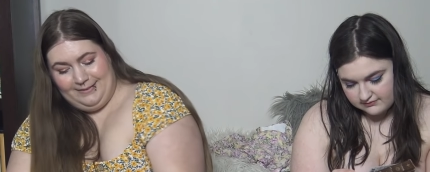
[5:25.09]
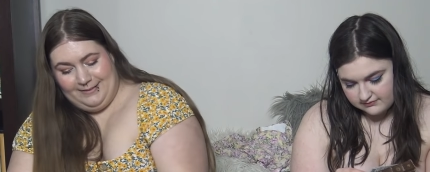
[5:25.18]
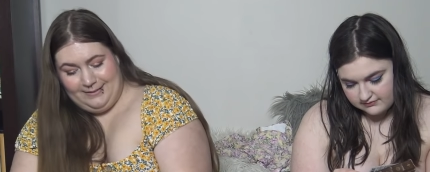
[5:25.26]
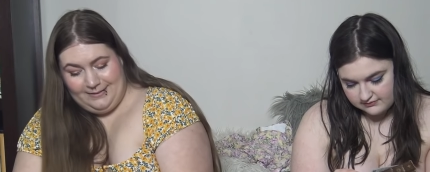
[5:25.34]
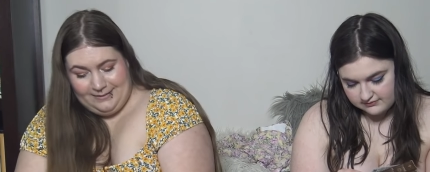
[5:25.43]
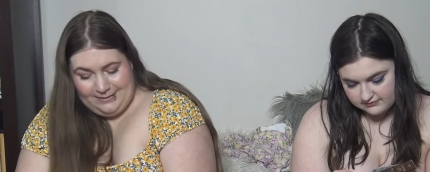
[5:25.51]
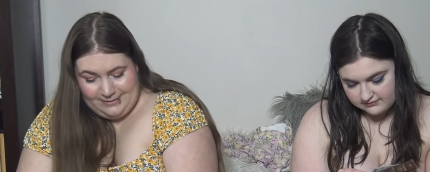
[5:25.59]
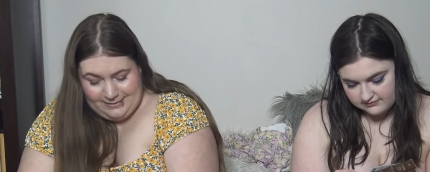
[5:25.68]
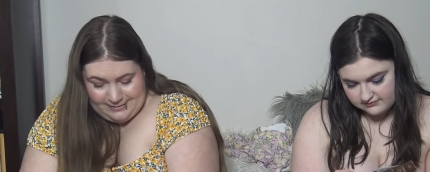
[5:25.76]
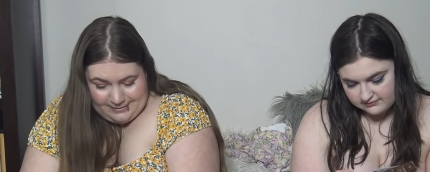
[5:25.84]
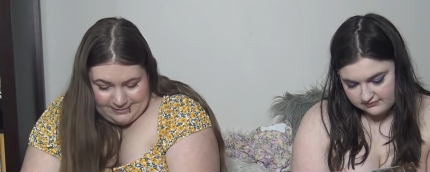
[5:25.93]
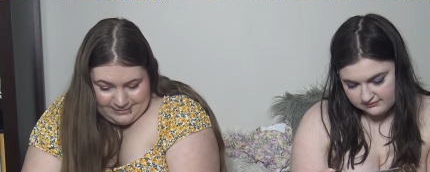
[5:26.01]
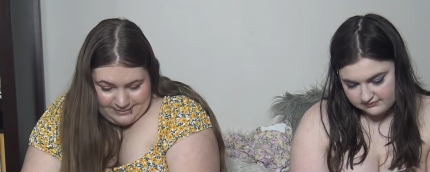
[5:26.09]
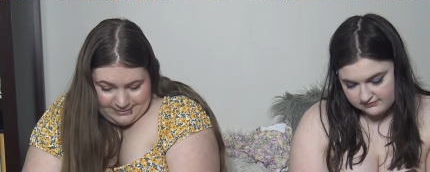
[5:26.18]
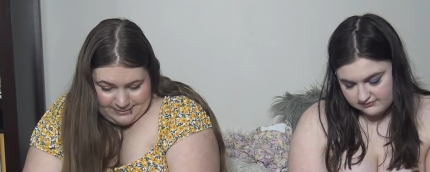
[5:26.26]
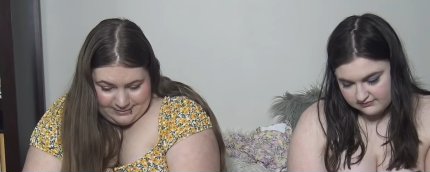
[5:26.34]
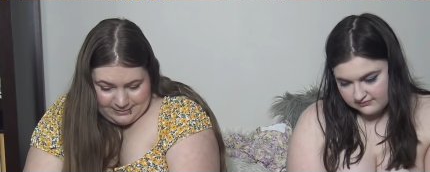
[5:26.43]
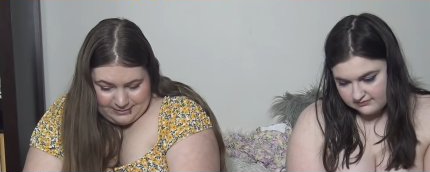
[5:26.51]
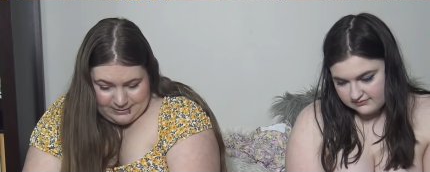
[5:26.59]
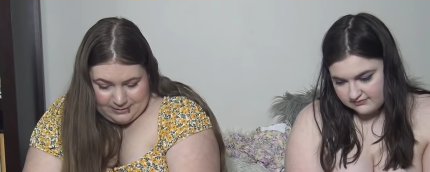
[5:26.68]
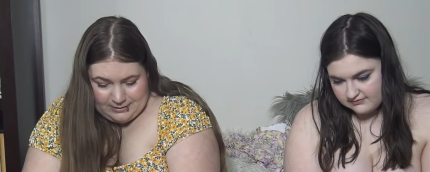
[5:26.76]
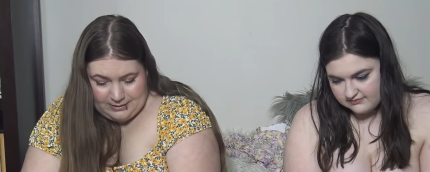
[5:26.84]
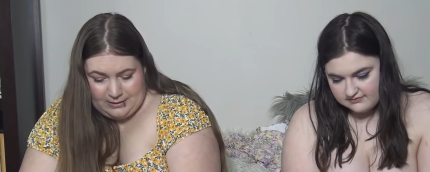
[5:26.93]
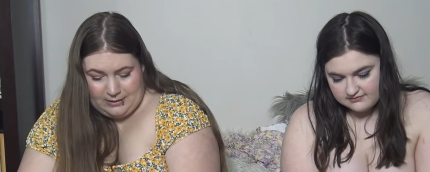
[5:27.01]

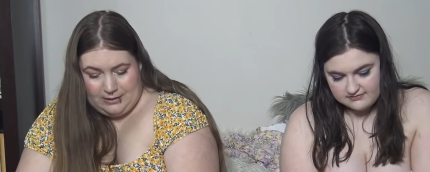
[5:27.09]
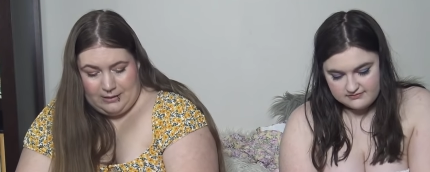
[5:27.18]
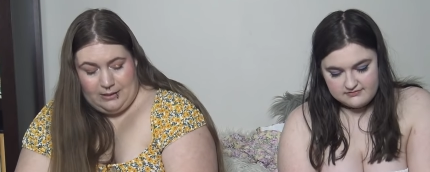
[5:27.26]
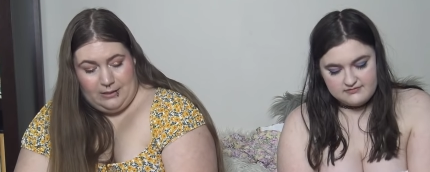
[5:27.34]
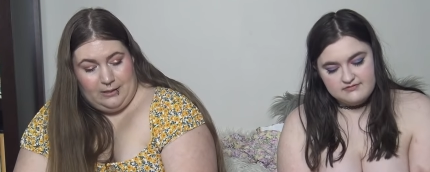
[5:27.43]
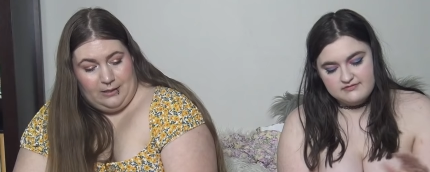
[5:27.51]
(no one is talking)